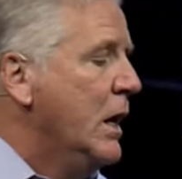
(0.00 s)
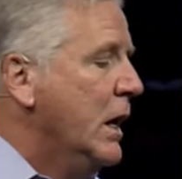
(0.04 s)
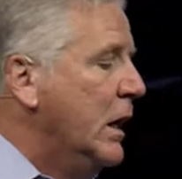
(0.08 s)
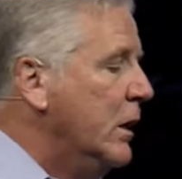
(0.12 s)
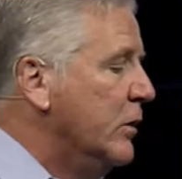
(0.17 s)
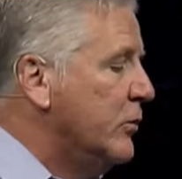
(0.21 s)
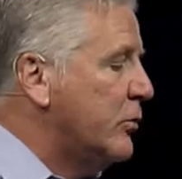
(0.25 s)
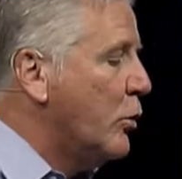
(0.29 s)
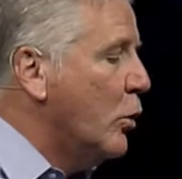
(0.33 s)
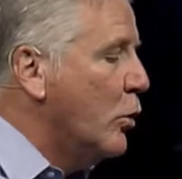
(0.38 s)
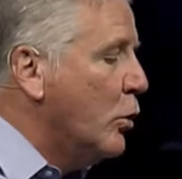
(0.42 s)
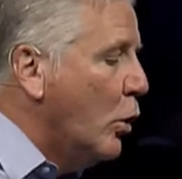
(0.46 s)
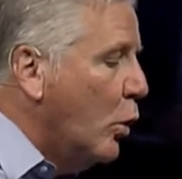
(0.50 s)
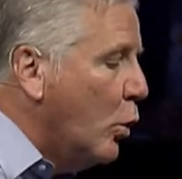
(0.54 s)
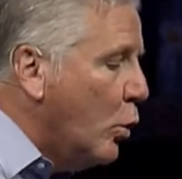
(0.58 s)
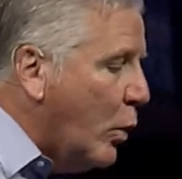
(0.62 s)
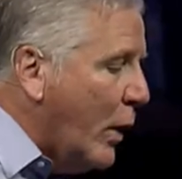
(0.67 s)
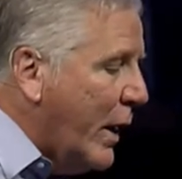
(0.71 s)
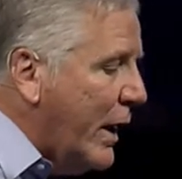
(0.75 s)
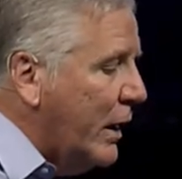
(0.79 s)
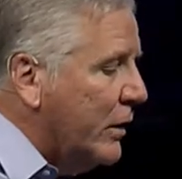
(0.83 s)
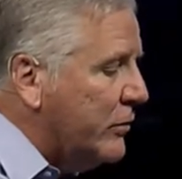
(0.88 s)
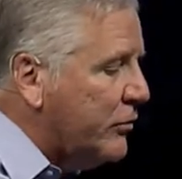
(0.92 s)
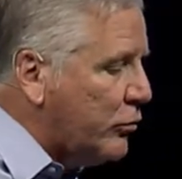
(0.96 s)
is going to
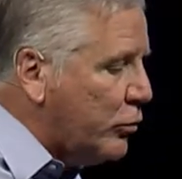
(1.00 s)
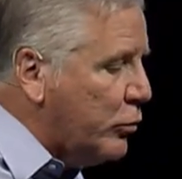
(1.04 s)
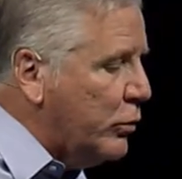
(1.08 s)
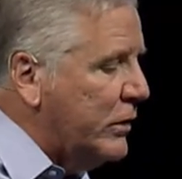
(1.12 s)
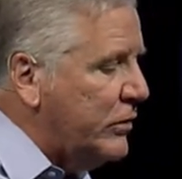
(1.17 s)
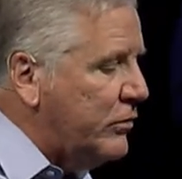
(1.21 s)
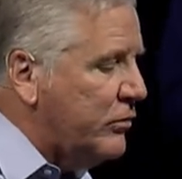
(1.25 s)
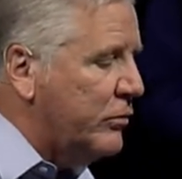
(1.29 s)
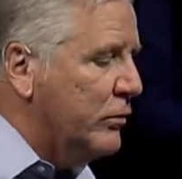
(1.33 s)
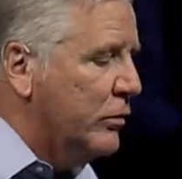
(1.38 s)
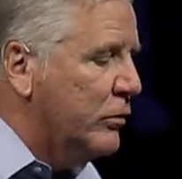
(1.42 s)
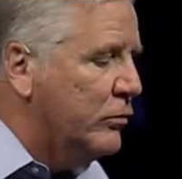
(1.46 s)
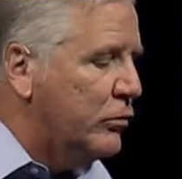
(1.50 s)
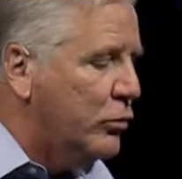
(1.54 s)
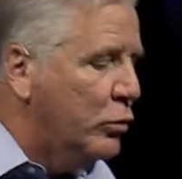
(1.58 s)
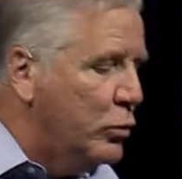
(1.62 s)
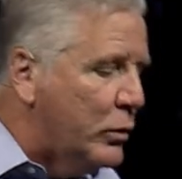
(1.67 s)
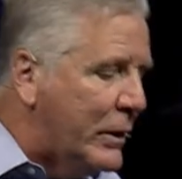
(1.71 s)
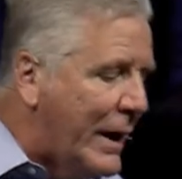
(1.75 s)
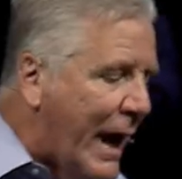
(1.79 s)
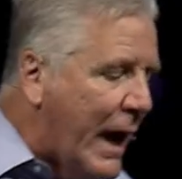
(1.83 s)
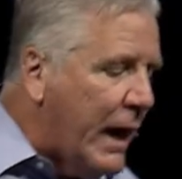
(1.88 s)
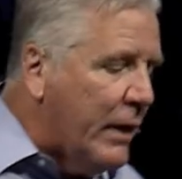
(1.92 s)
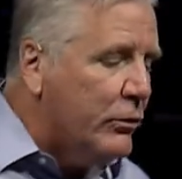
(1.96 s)
arrest Christians who
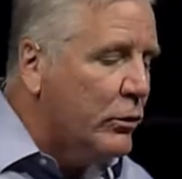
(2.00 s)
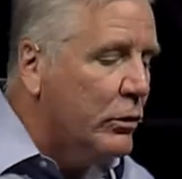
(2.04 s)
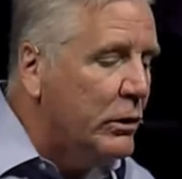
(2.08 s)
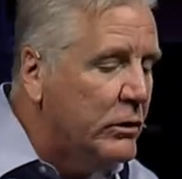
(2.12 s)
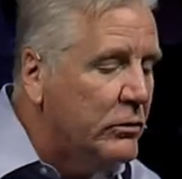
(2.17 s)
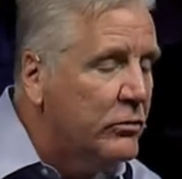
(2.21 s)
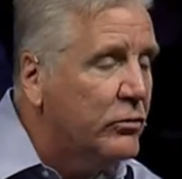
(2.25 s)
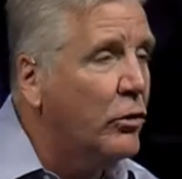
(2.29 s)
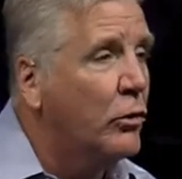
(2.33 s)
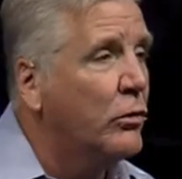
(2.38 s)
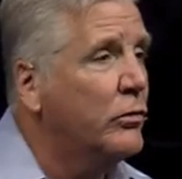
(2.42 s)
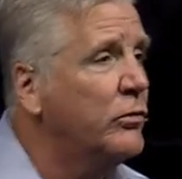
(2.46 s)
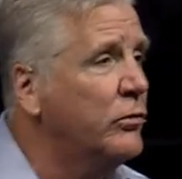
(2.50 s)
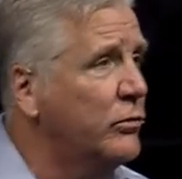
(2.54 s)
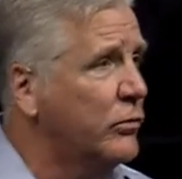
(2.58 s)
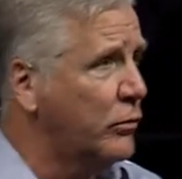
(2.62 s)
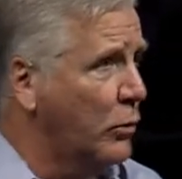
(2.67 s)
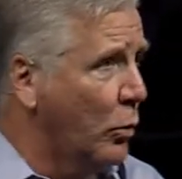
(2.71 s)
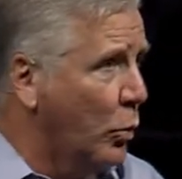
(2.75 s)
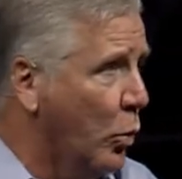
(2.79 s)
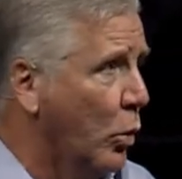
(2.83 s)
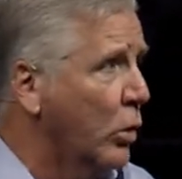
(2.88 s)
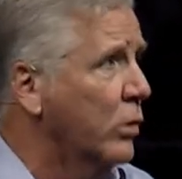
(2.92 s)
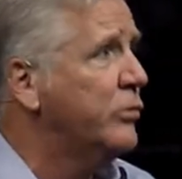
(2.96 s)
gather in churches to
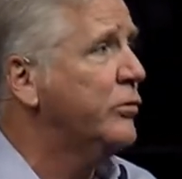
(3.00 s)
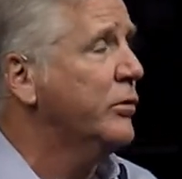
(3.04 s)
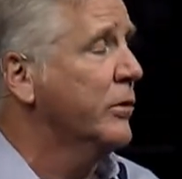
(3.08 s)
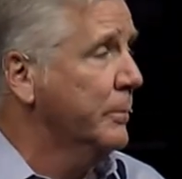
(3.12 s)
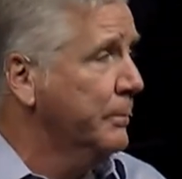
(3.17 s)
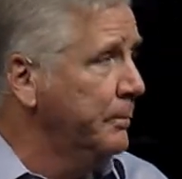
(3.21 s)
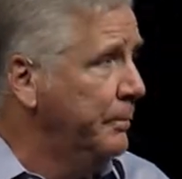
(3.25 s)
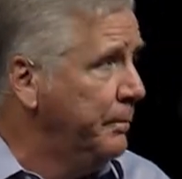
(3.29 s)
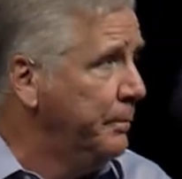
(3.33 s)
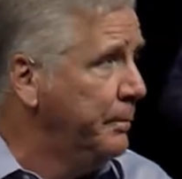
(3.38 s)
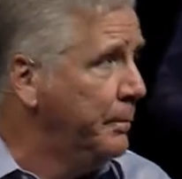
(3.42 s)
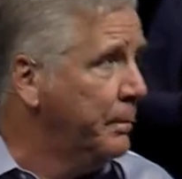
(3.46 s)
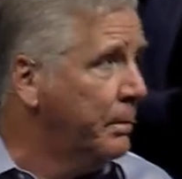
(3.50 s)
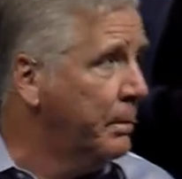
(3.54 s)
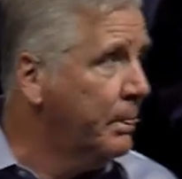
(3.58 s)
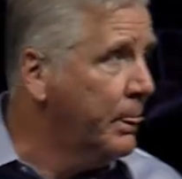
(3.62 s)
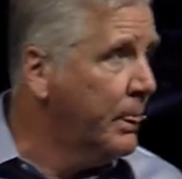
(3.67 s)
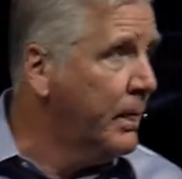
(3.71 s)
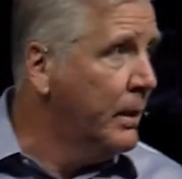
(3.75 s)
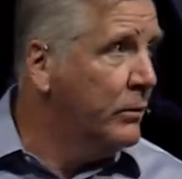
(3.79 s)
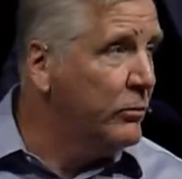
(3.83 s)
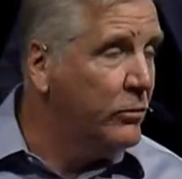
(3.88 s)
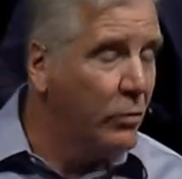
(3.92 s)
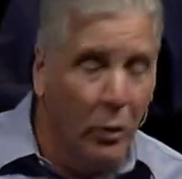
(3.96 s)
worship.
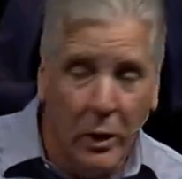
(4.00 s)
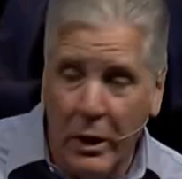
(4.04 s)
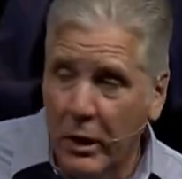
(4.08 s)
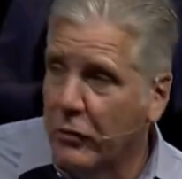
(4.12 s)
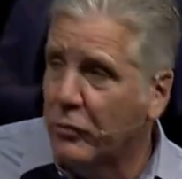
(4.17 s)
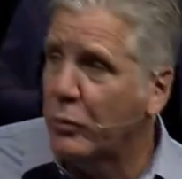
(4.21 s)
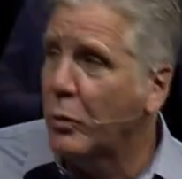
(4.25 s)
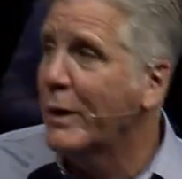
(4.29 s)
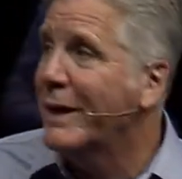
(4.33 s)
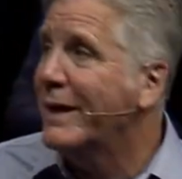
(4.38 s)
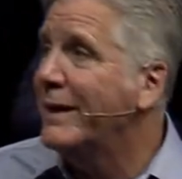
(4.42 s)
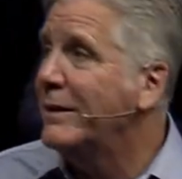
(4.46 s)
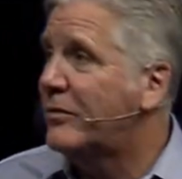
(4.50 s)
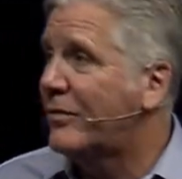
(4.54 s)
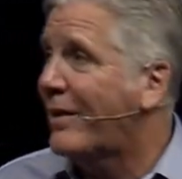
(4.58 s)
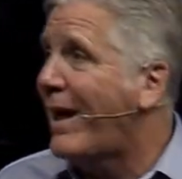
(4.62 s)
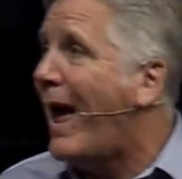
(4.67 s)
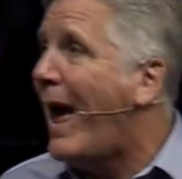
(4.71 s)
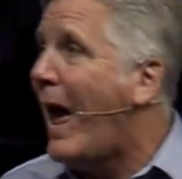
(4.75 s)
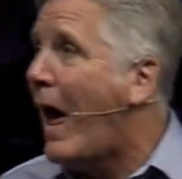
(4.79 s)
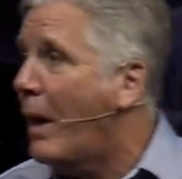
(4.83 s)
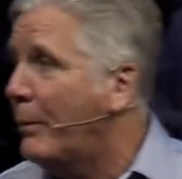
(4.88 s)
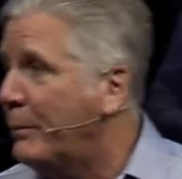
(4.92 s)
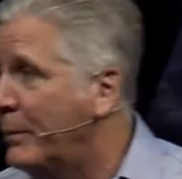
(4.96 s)
So here's what needs to
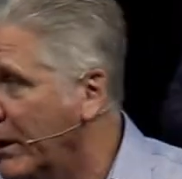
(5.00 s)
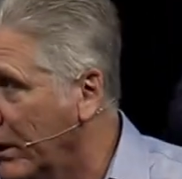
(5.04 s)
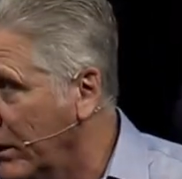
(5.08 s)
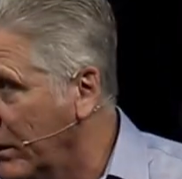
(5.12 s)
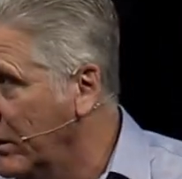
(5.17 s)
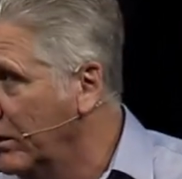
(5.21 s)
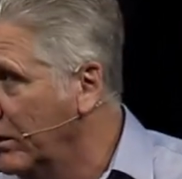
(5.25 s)
happen.